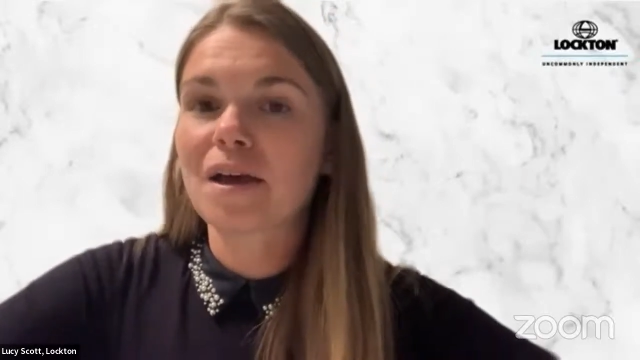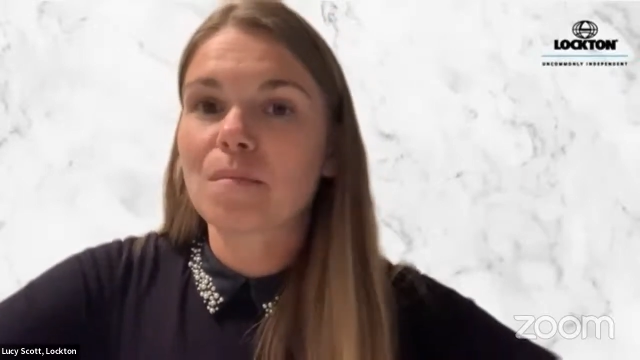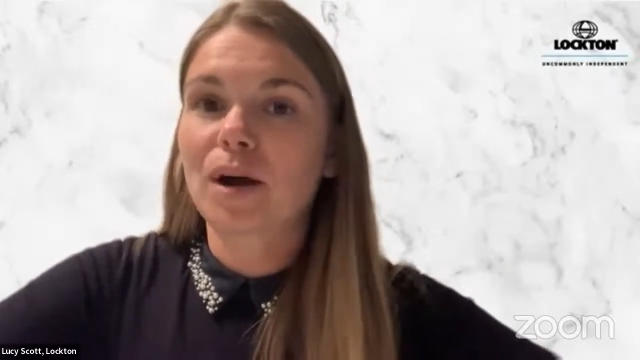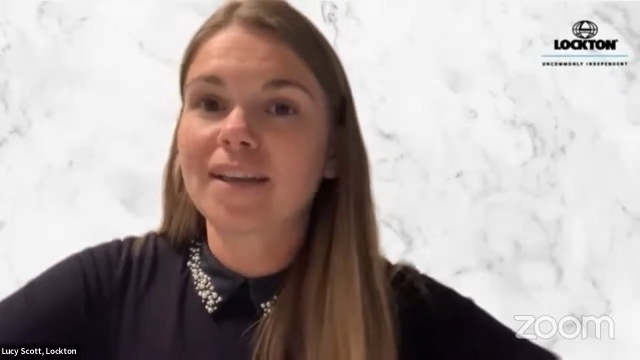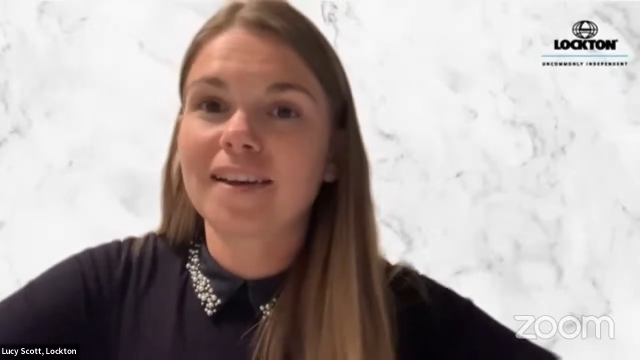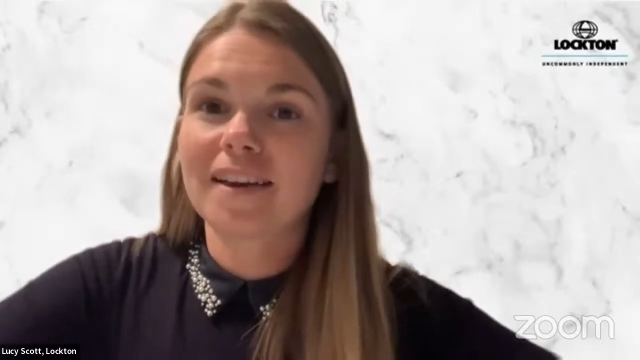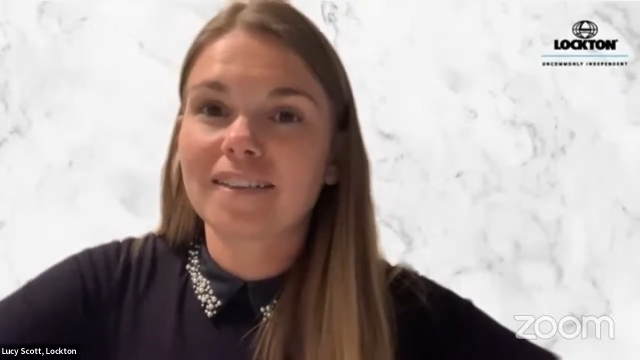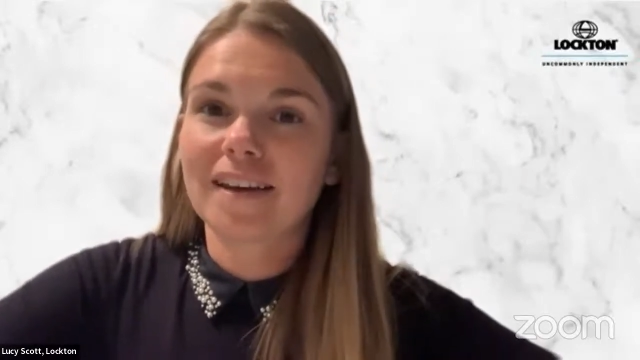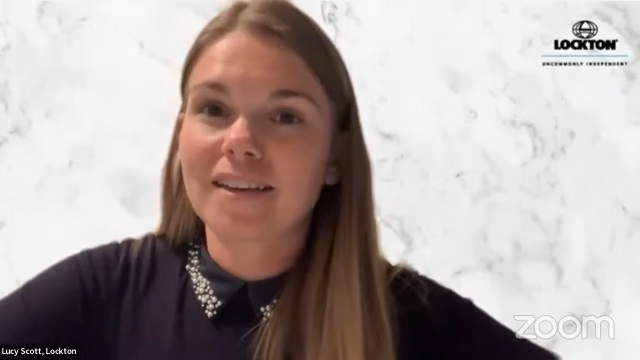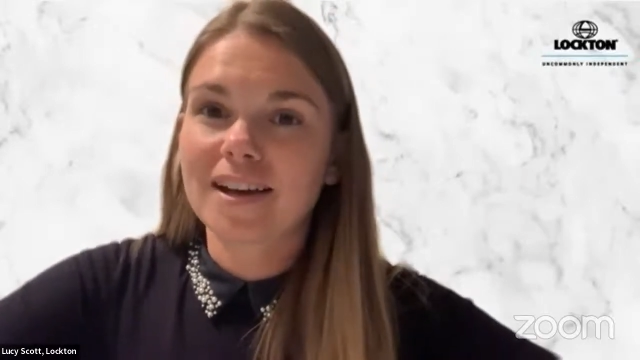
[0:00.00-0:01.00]
But I think
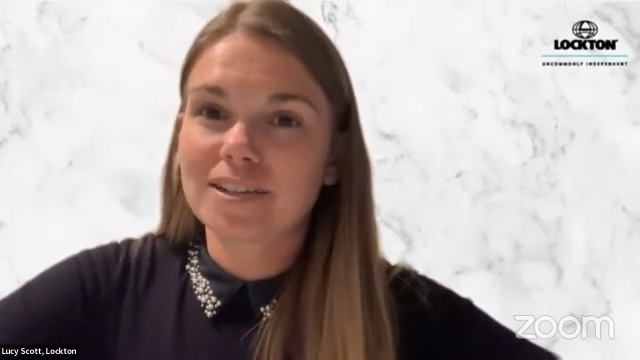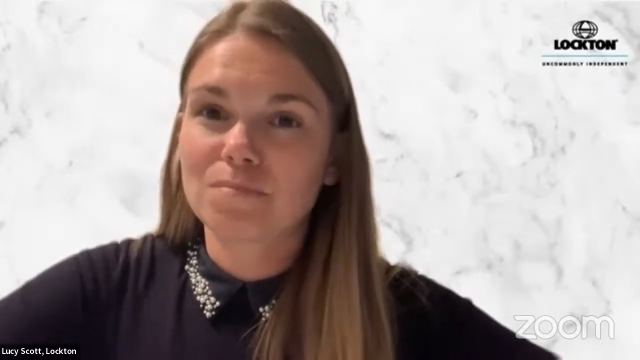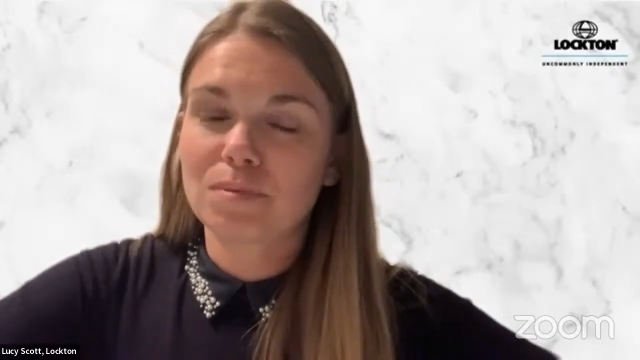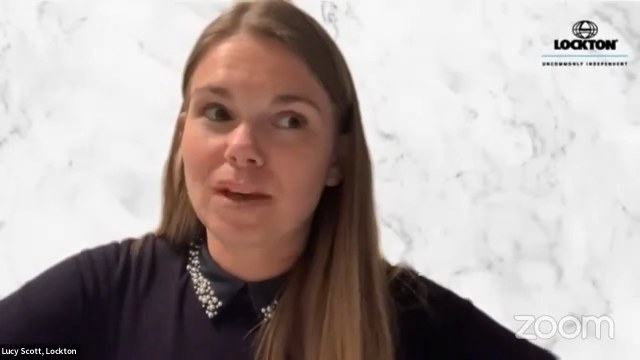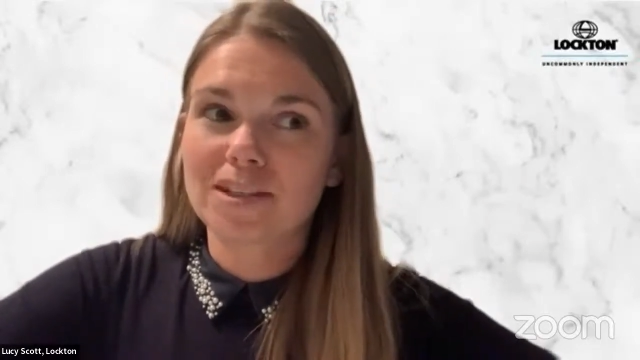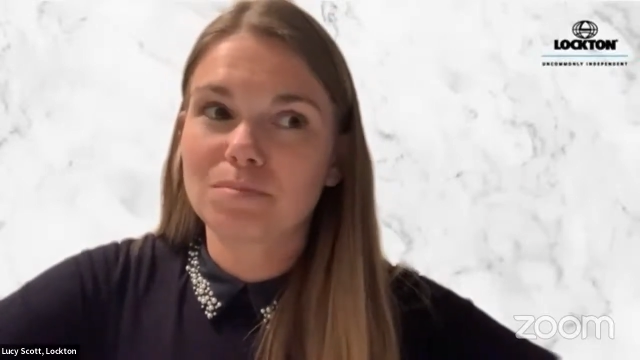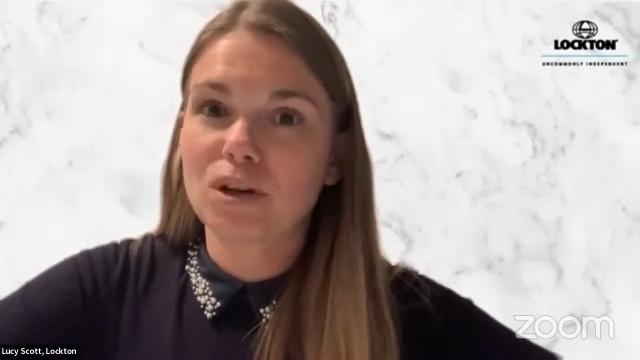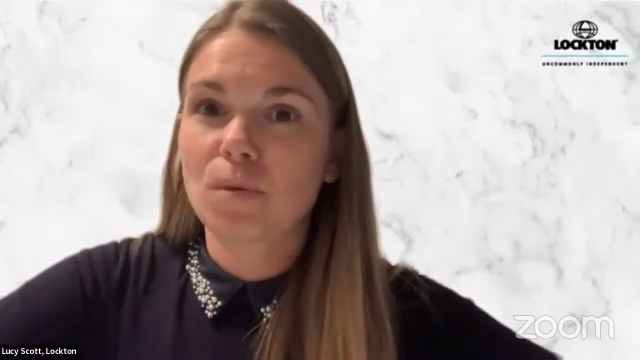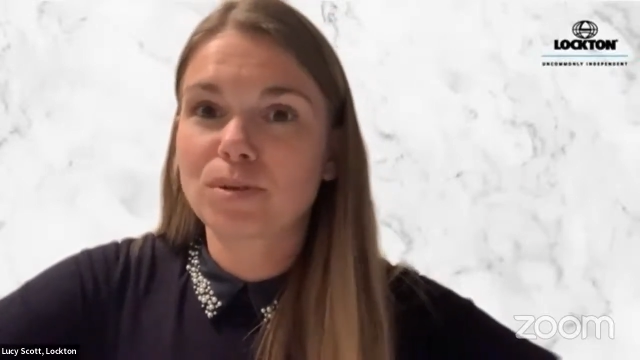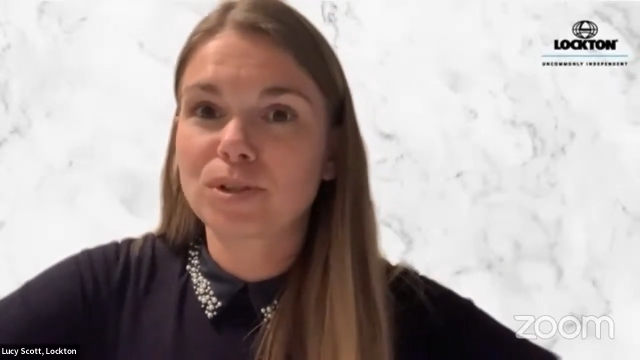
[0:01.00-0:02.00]
that there's a
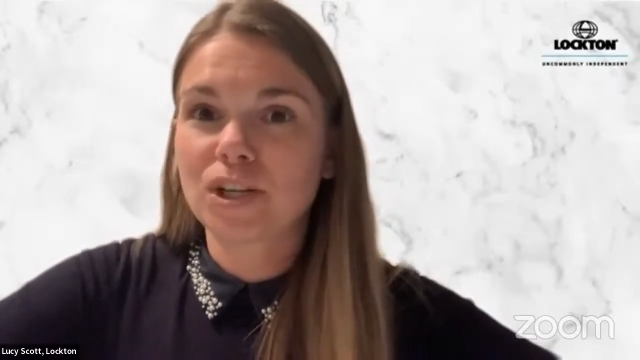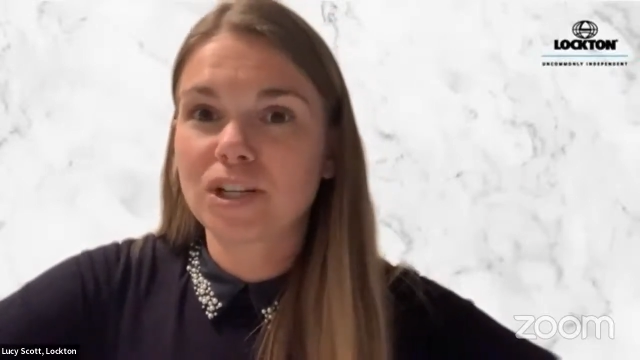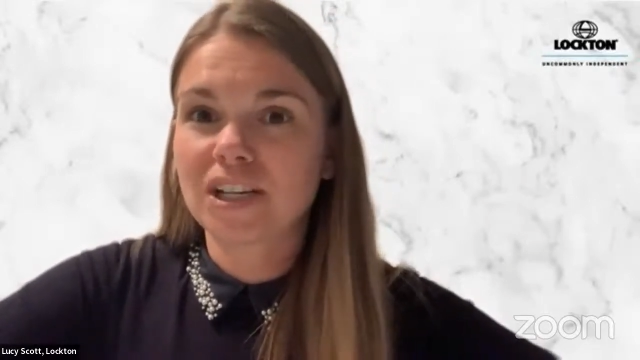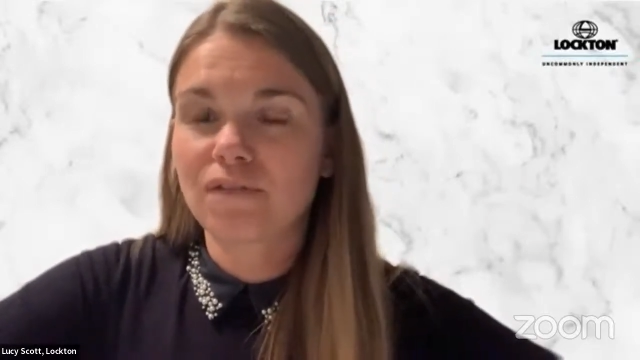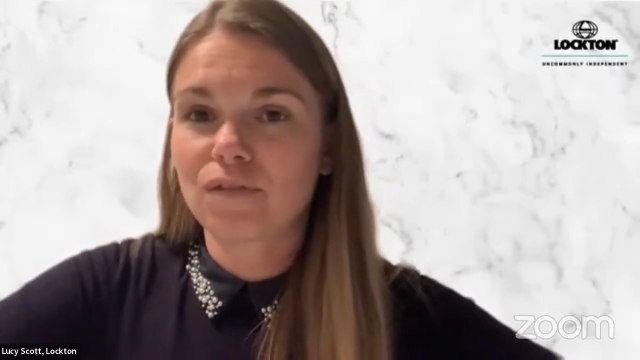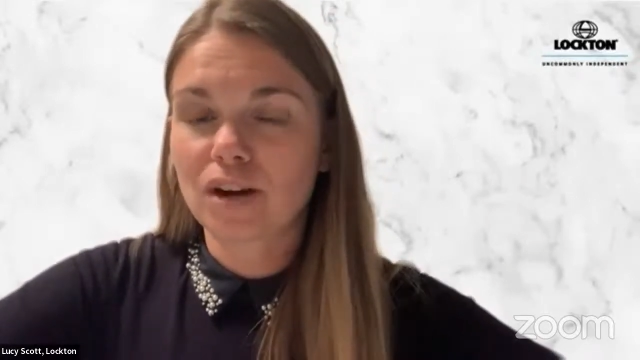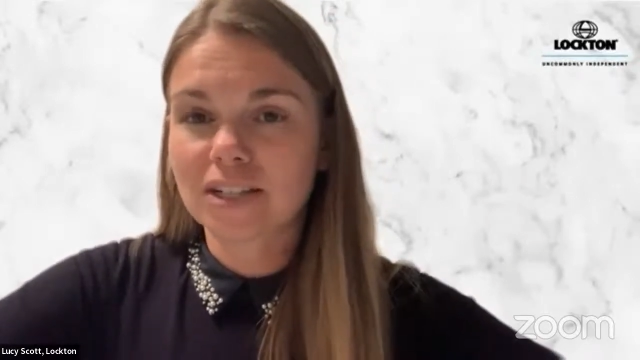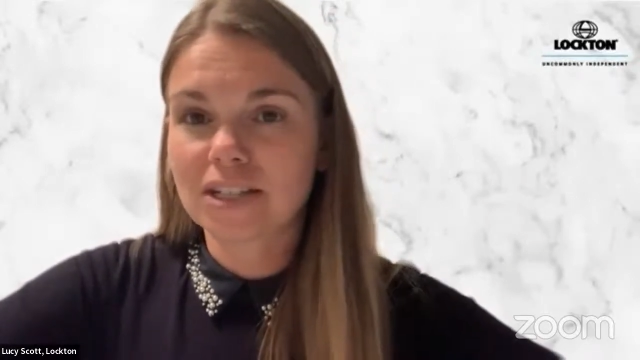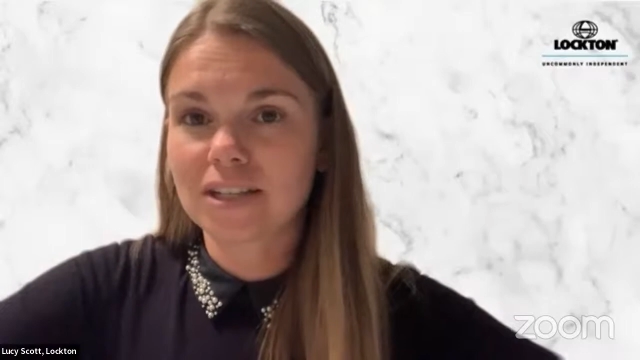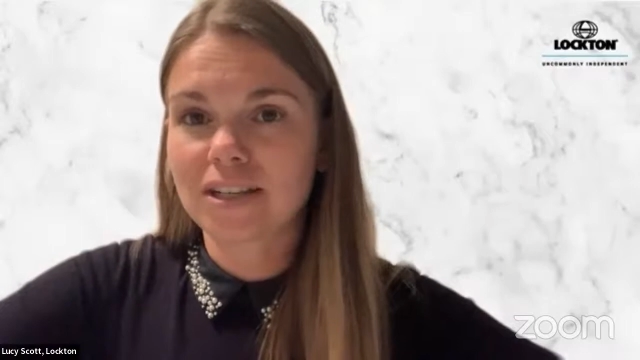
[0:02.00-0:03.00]
big opportunity for
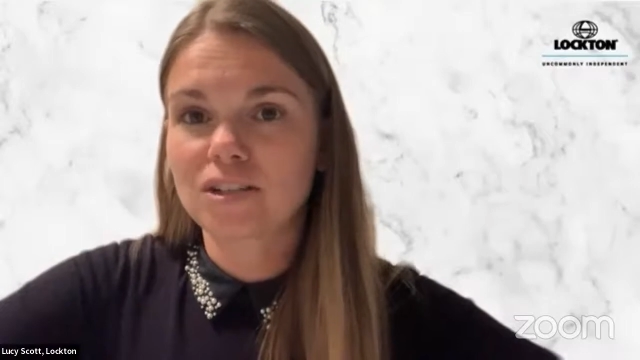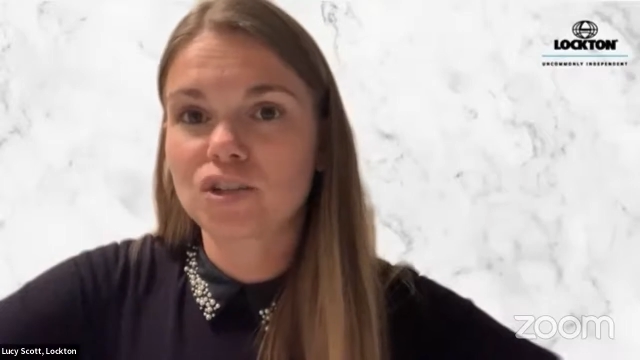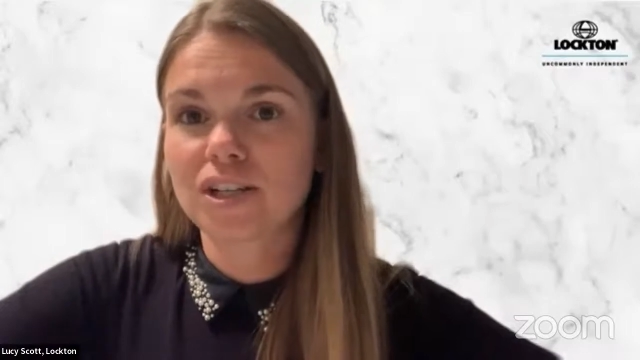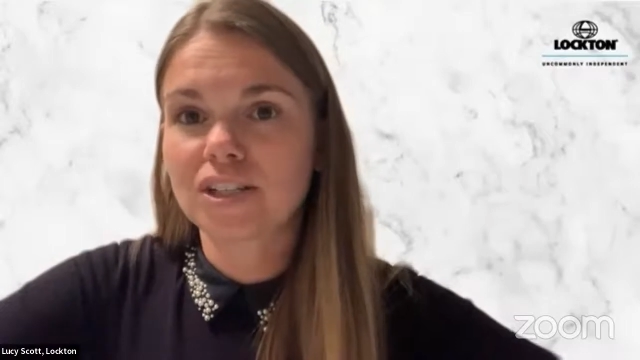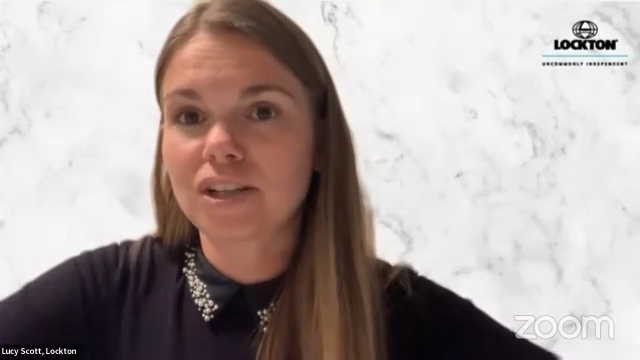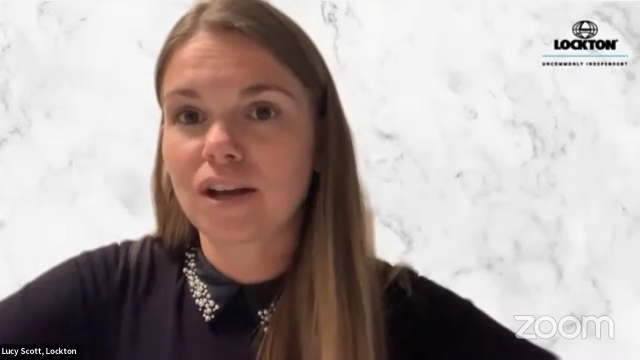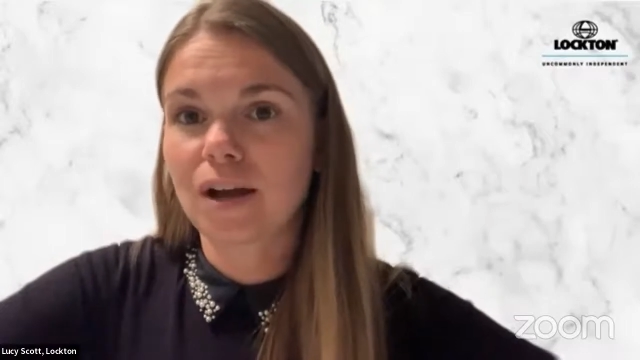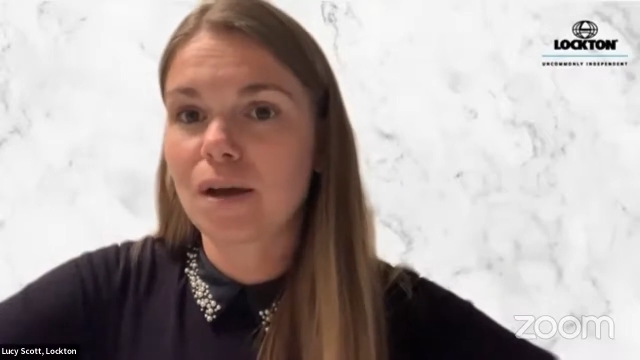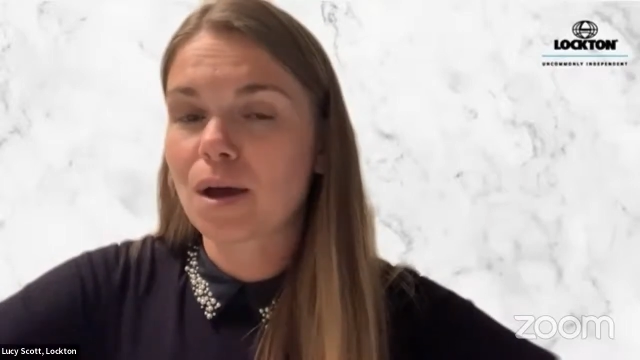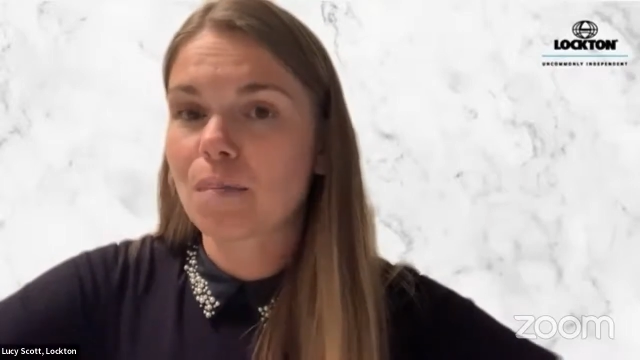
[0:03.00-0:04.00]
us as an industry to